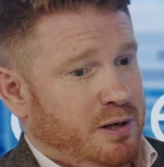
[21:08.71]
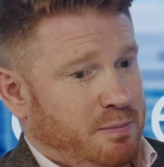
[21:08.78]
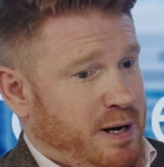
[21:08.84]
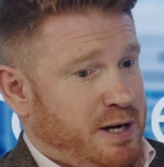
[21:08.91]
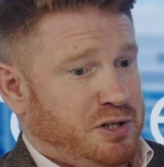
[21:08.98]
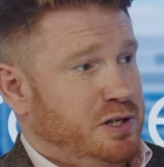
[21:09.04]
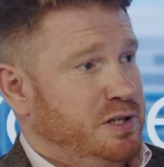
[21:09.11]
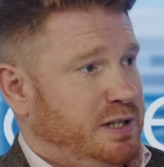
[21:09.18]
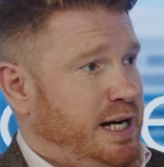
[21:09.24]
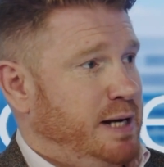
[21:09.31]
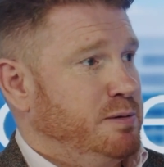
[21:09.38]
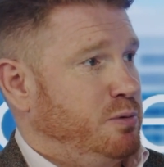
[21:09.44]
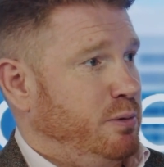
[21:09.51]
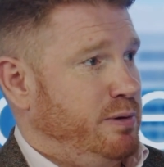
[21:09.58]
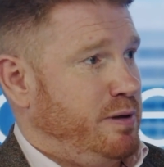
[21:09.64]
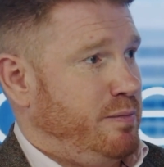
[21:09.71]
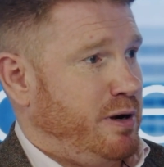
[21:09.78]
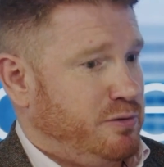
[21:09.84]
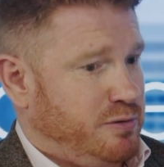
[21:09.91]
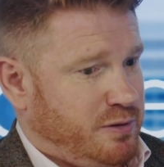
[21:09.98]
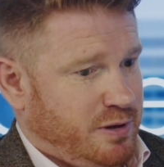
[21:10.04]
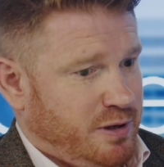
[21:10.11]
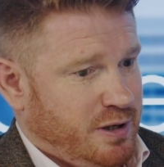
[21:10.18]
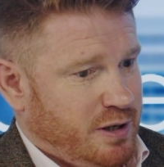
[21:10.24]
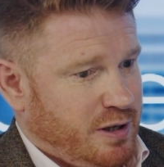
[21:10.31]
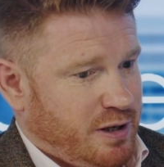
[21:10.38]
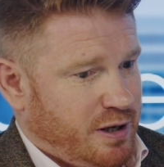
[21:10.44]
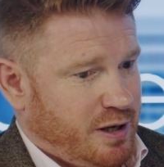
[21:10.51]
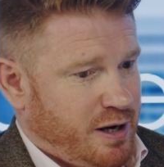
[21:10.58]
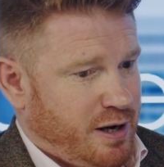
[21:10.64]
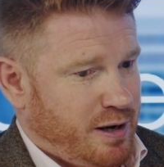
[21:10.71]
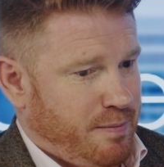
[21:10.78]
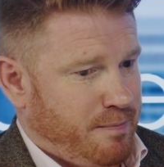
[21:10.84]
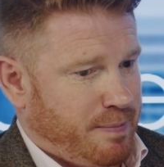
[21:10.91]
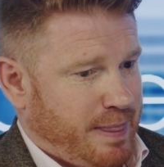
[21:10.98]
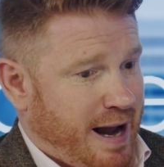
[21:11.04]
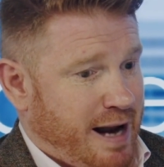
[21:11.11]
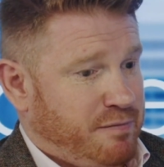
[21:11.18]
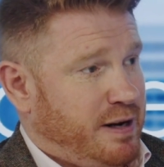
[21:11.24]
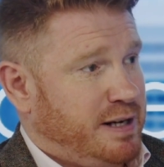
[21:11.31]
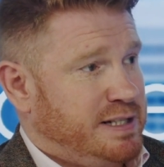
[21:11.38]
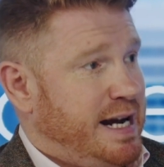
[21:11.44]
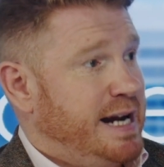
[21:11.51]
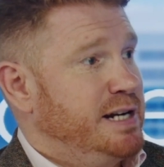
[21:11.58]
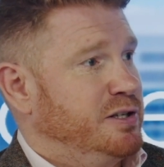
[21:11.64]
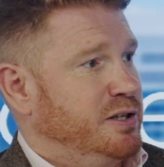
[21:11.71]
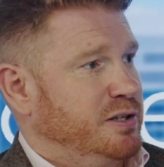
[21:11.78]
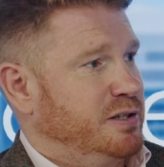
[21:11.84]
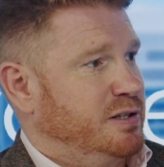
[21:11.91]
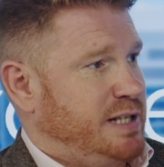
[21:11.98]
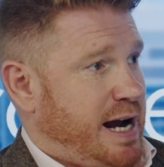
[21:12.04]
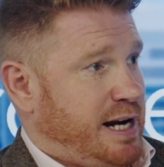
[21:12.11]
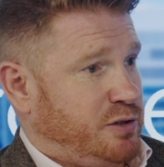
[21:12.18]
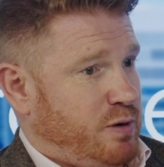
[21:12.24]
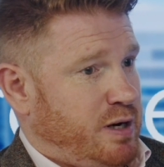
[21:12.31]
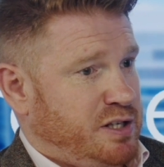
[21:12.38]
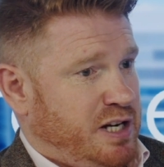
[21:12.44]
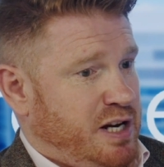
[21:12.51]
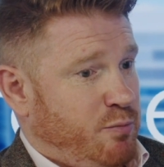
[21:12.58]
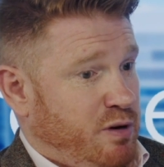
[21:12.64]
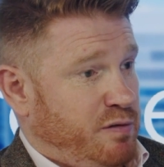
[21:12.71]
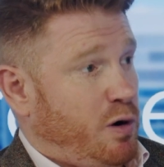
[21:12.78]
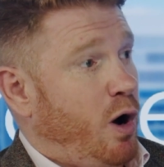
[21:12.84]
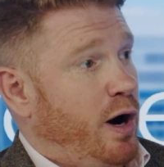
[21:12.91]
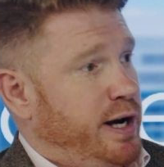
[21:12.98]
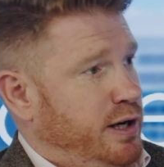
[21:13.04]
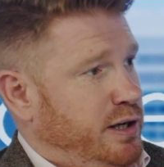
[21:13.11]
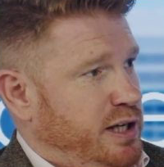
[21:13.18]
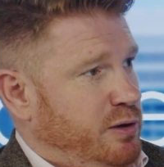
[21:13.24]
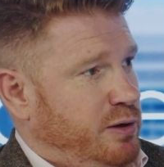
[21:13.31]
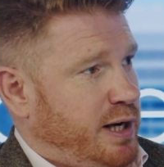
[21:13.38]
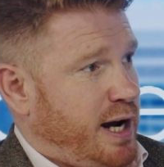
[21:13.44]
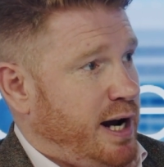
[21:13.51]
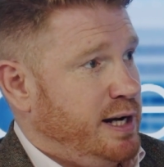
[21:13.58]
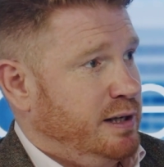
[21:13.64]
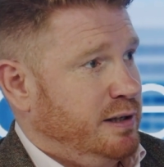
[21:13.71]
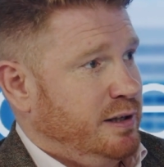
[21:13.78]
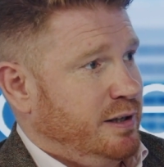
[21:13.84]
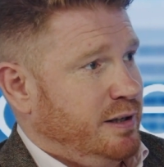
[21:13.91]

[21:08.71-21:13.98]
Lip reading: Pension scheme's probably the most advantageous tax regime we've got in the UK.